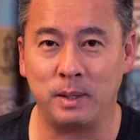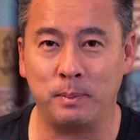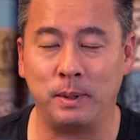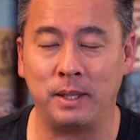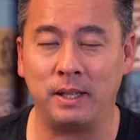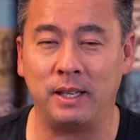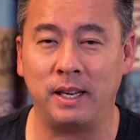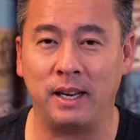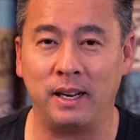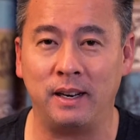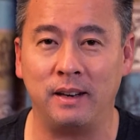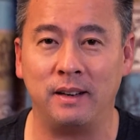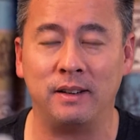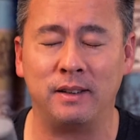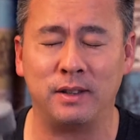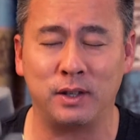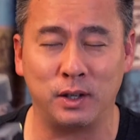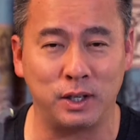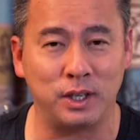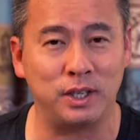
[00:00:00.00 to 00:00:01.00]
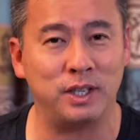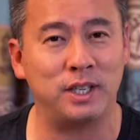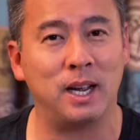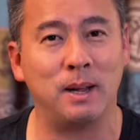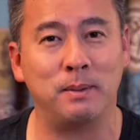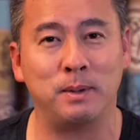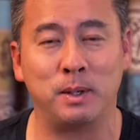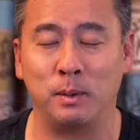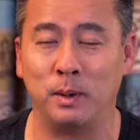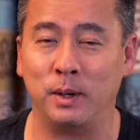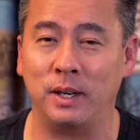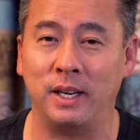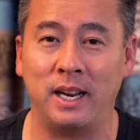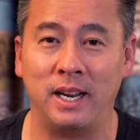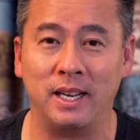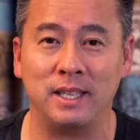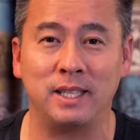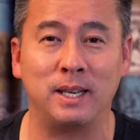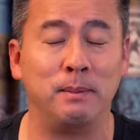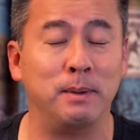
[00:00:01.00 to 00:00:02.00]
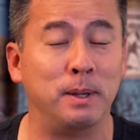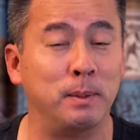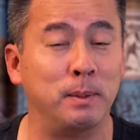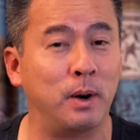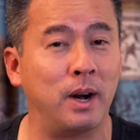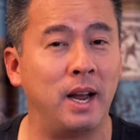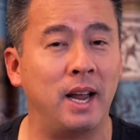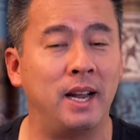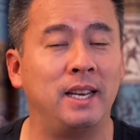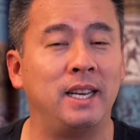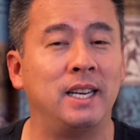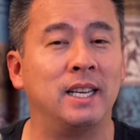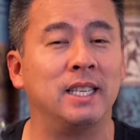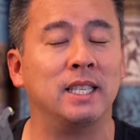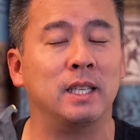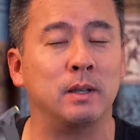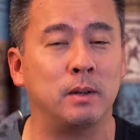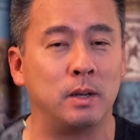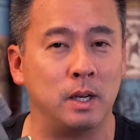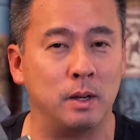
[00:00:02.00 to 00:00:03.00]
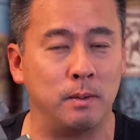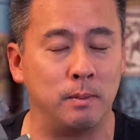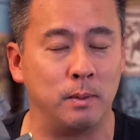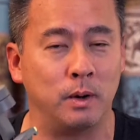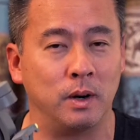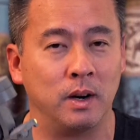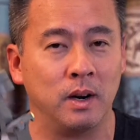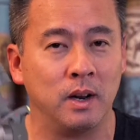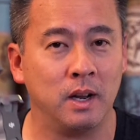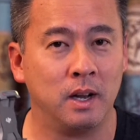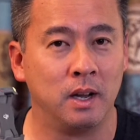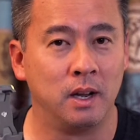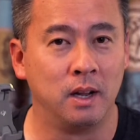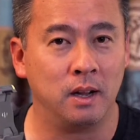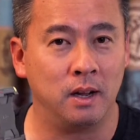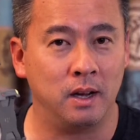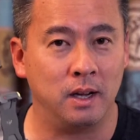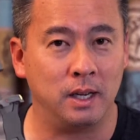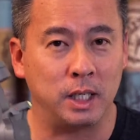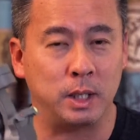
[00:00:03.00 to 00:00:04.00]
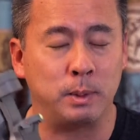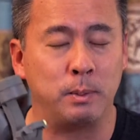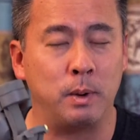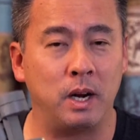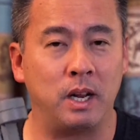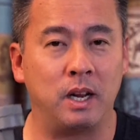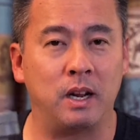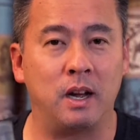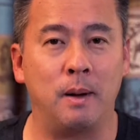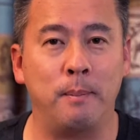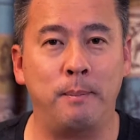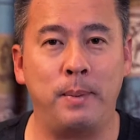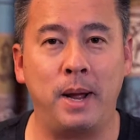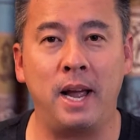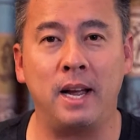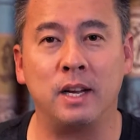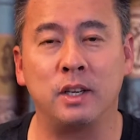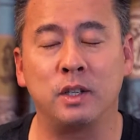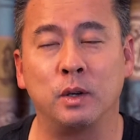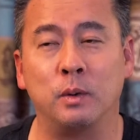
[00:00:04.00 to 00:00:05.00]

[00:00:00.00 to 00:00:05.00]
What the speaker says: But then certain jobs, the Ronin S comes handy because it's a little more small and compact.